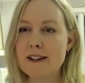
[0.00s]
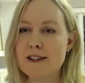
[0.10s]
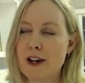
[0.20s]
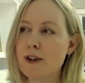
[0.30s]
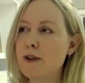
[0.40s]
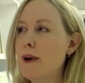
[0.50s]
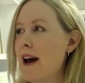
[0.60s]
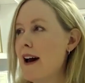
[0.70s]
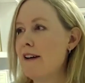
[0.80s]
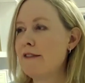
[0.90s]
So you
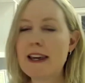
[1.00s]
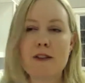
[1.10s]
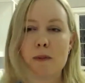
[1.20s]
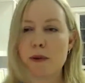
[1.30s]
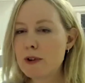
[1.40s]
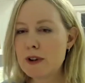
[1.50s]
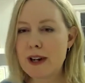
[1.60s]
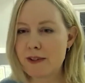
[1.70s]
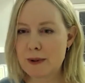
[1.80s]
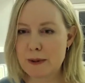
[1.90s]
have even before you
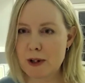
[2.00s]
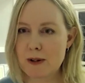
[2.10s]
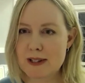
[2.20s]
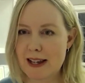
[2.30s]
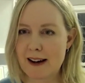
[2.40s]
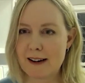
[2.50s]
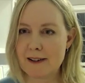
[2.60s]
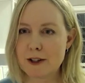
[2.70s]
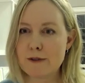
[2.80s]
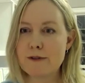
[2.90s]
get to an immune
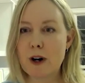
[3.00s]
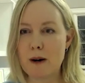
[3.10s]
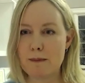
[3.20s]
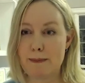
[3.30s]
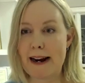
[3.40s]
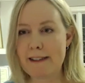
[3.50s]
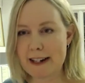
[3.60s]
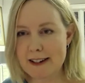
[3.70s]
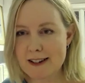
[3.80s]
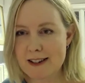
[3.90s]
cell, you've got
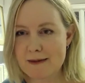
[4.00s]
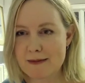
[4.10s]
barriers